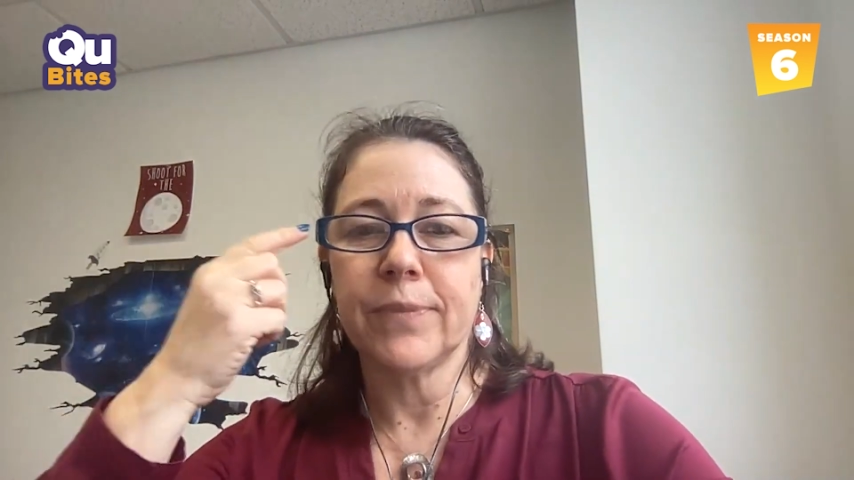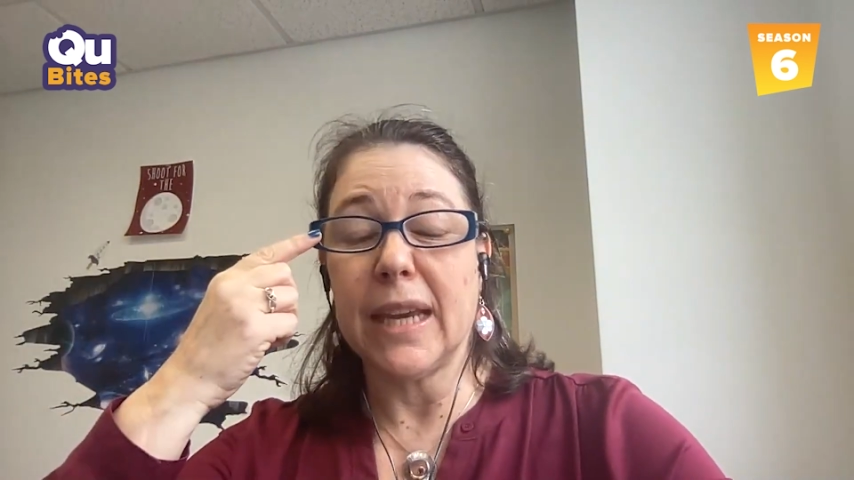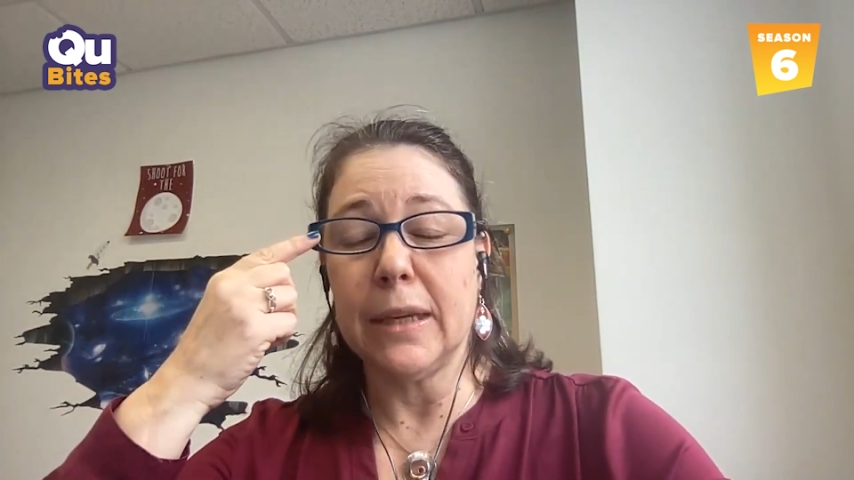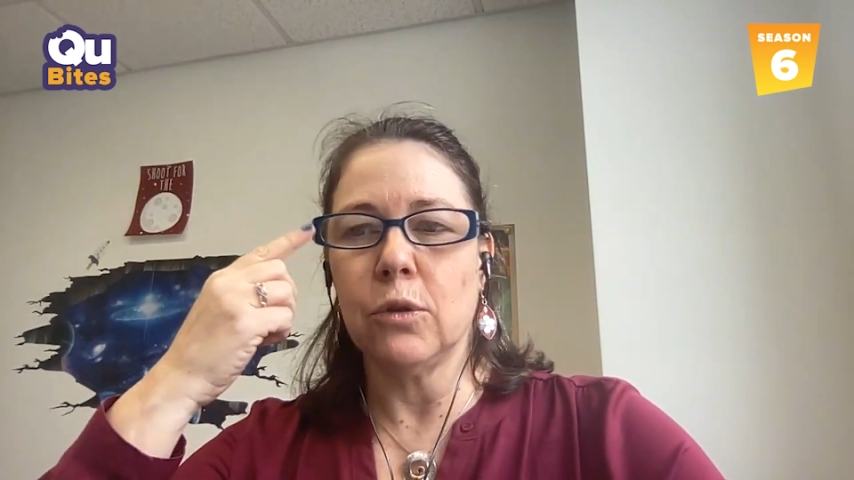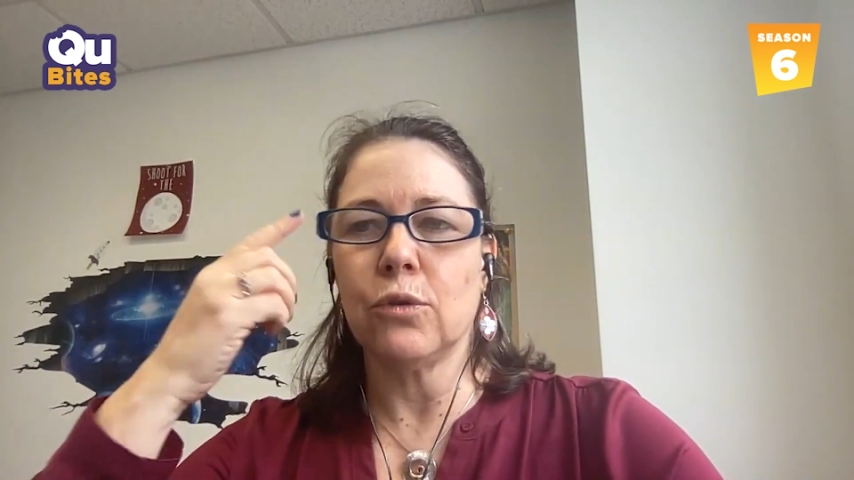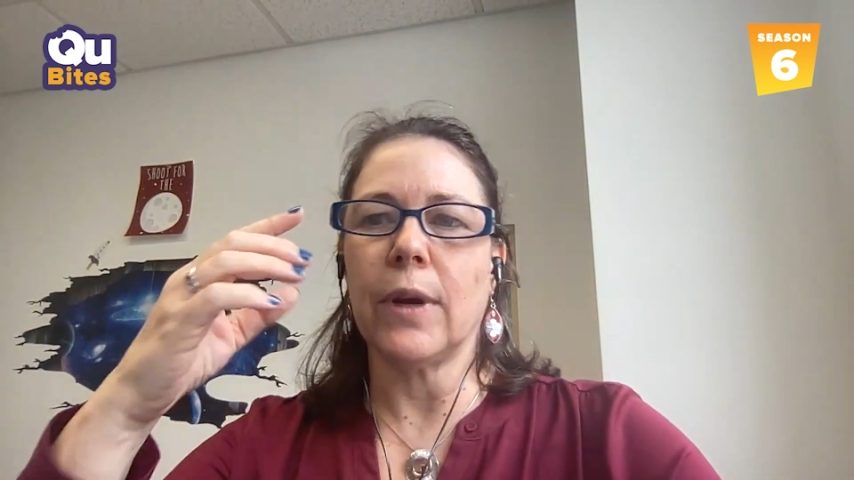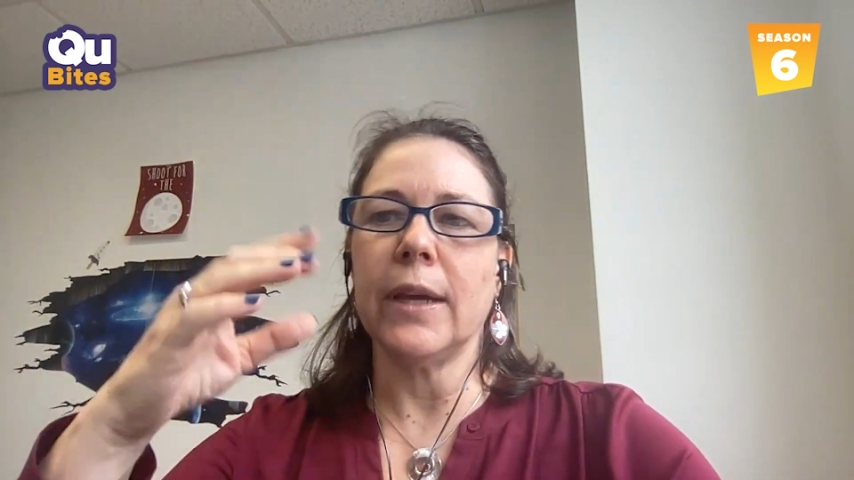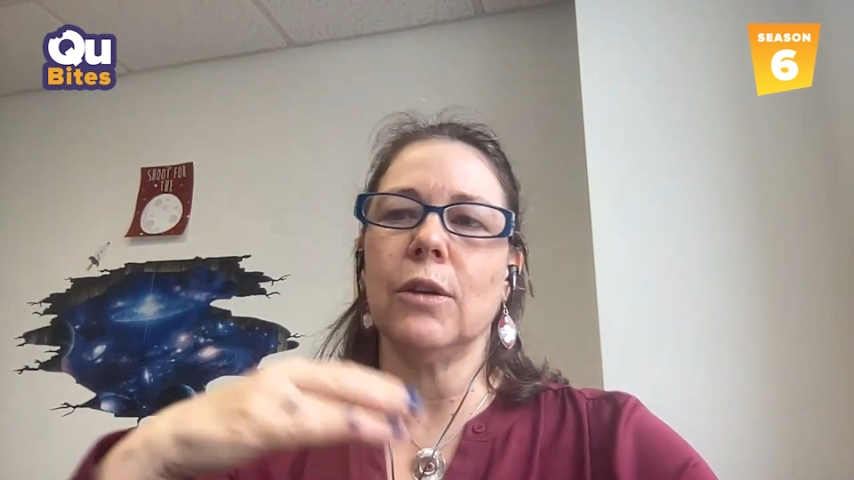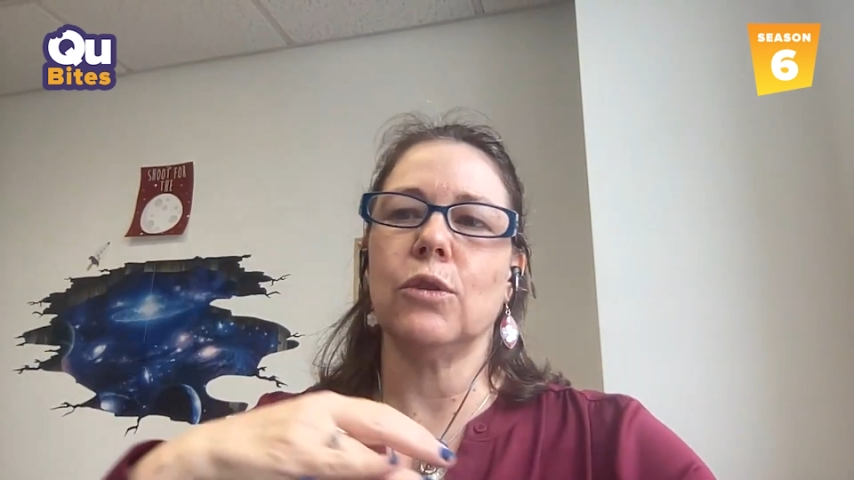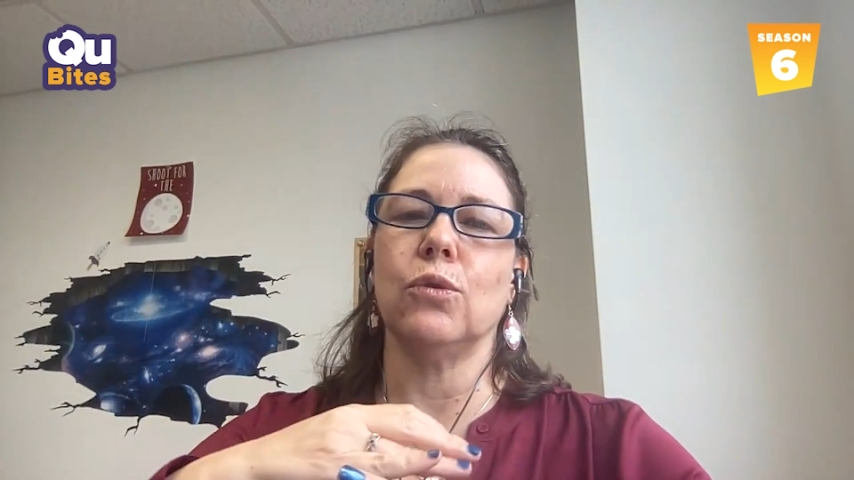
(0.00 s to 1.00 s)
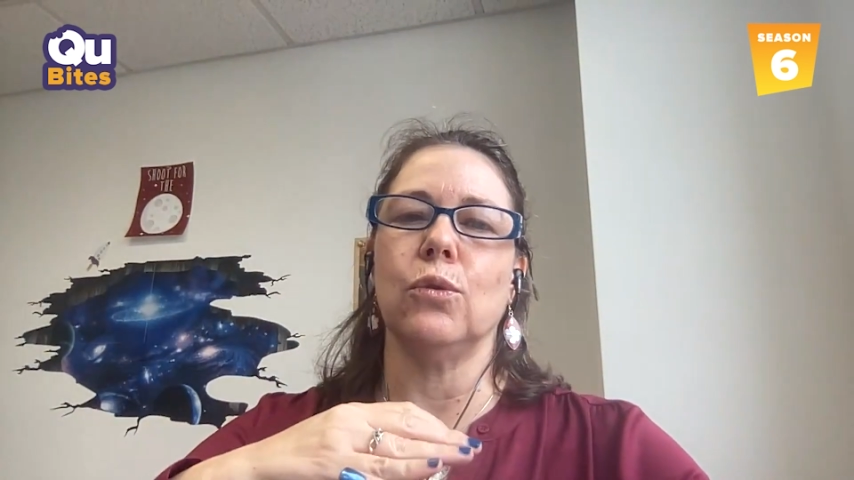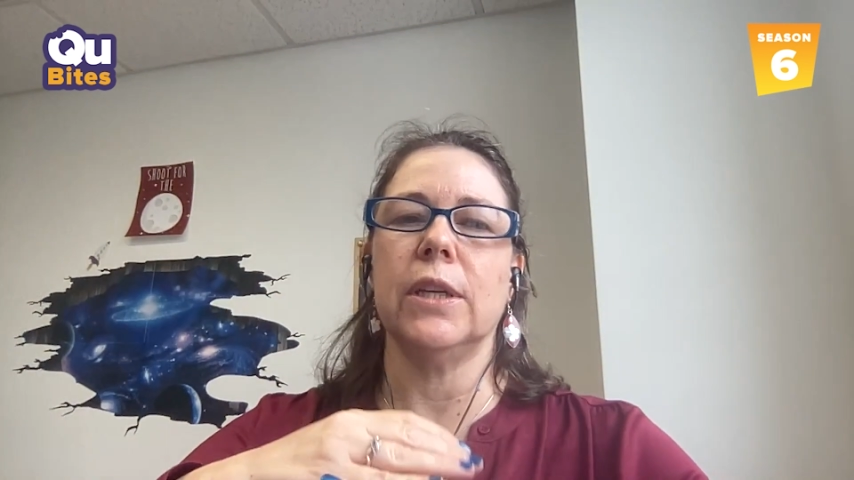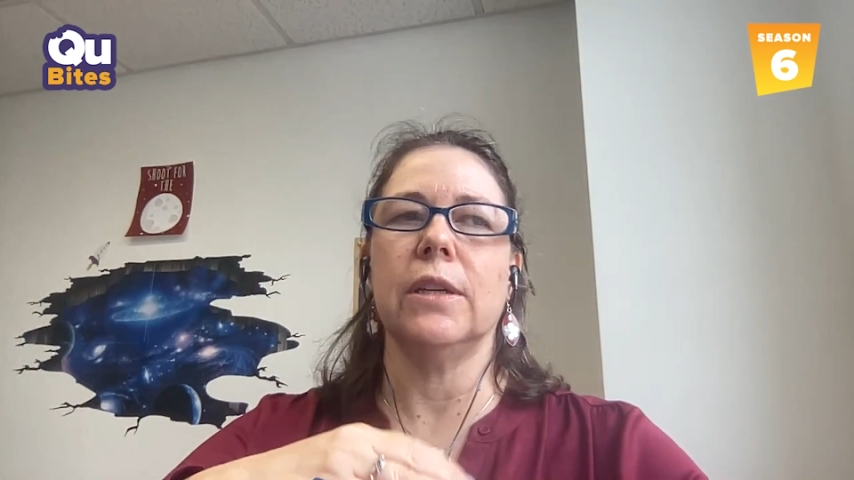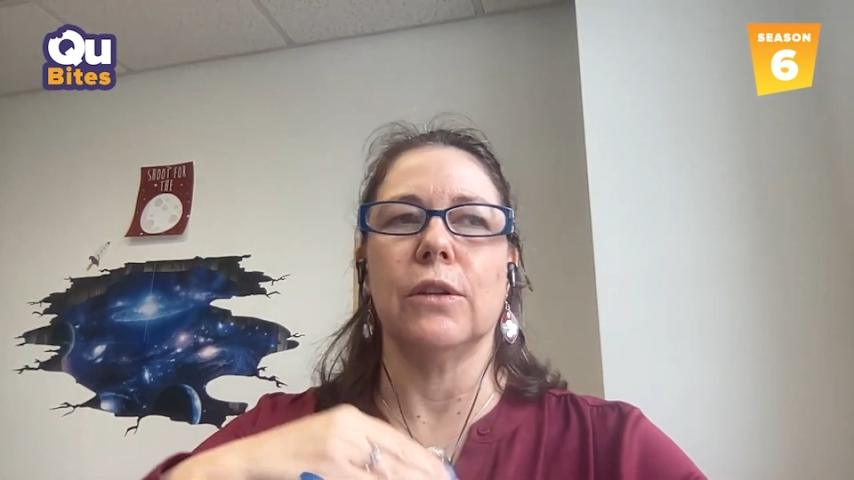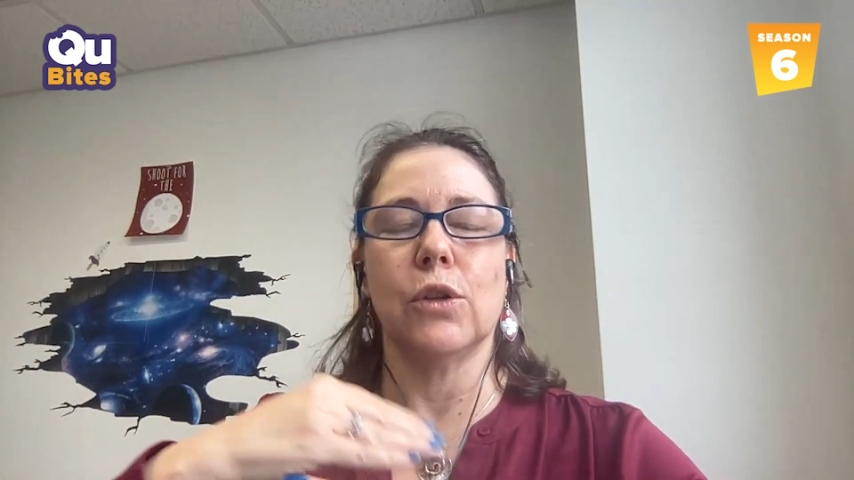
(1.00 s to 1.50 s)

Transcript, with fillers: and you're trying to either